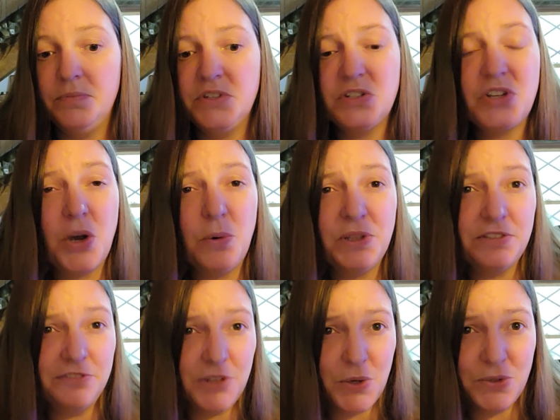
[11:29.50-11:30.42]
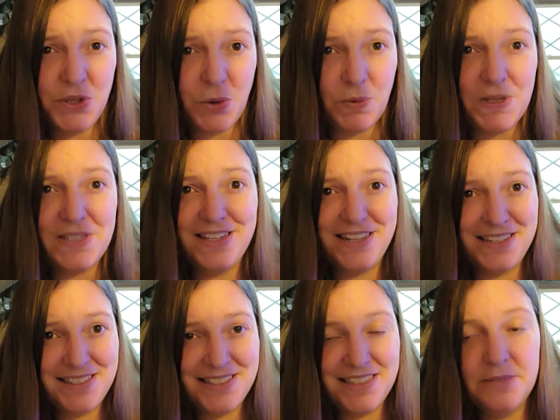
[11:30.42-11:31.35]
Just go with the flow. Don't
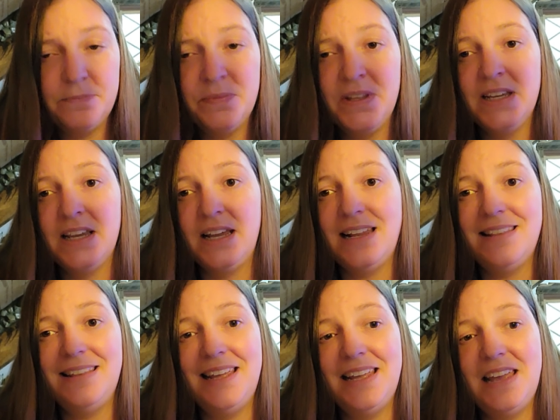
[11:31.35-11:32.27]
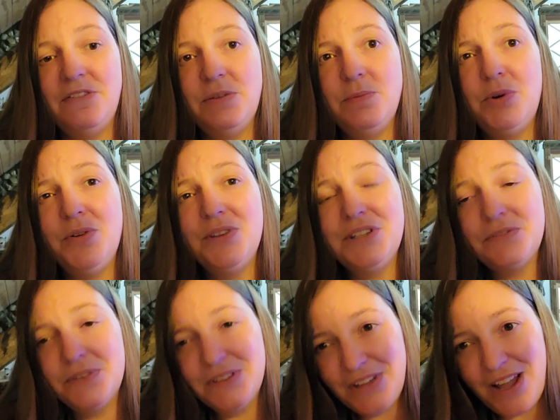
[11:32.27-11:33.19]
resist, kind of thing. If you pull this
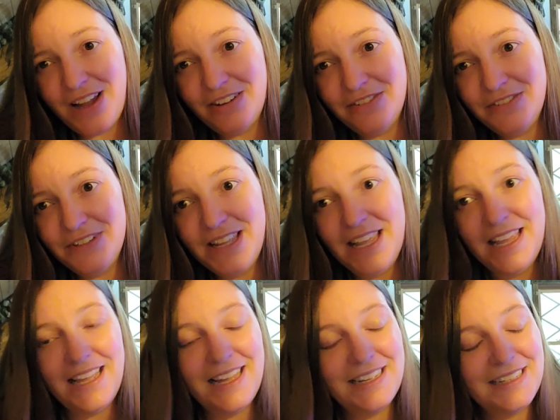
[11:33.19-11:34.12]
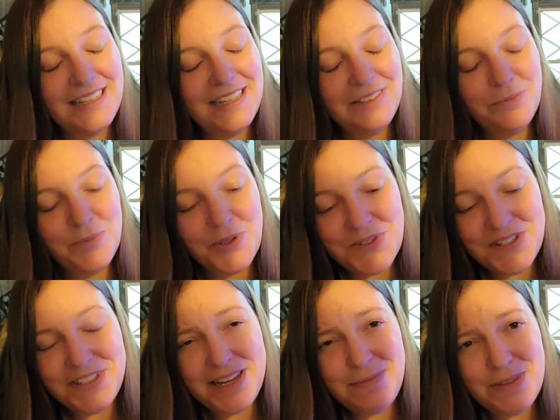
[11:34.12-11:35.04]
for love, most
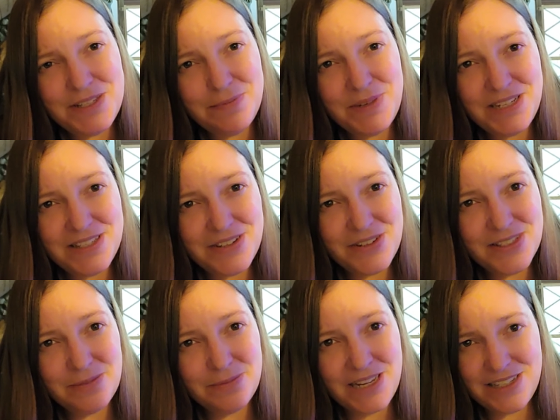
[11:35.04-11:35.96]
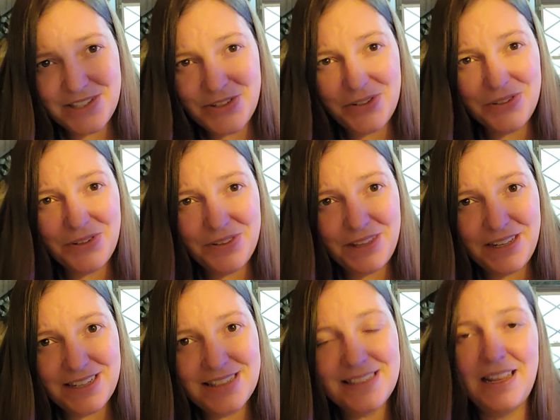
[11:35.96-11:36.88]
of the time this means there's some external
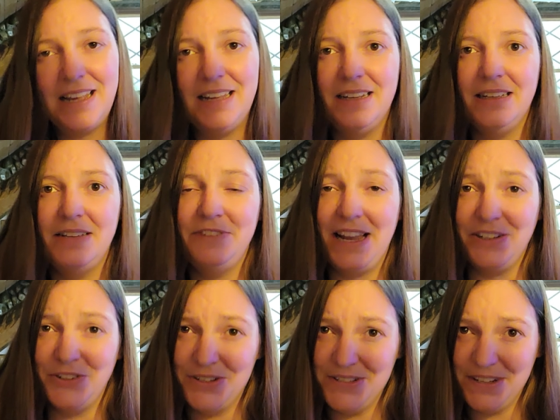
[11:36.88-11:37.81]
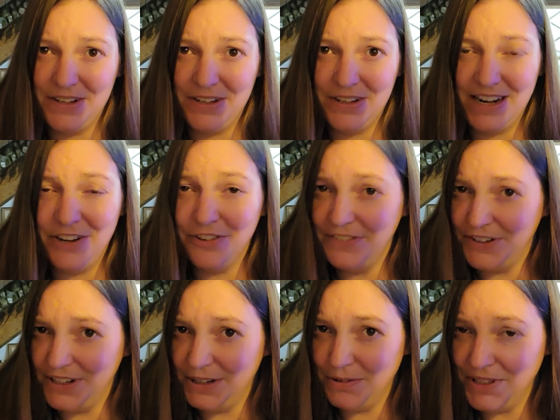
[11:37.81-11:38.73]
things, factors that are
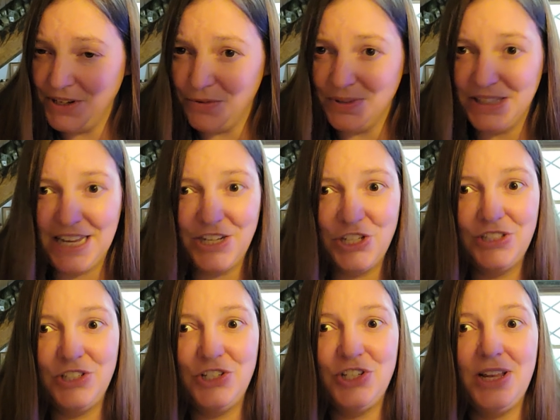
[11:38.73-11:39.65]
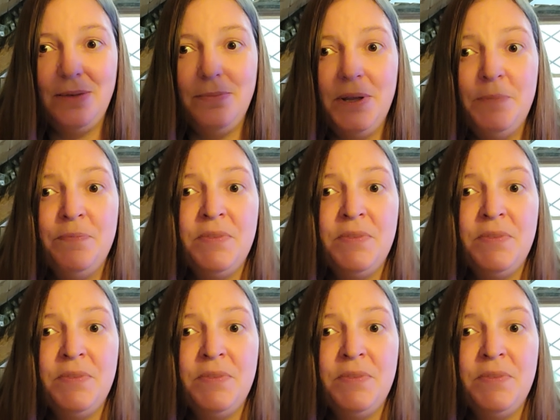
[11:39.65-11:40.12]
interfering with your relationship.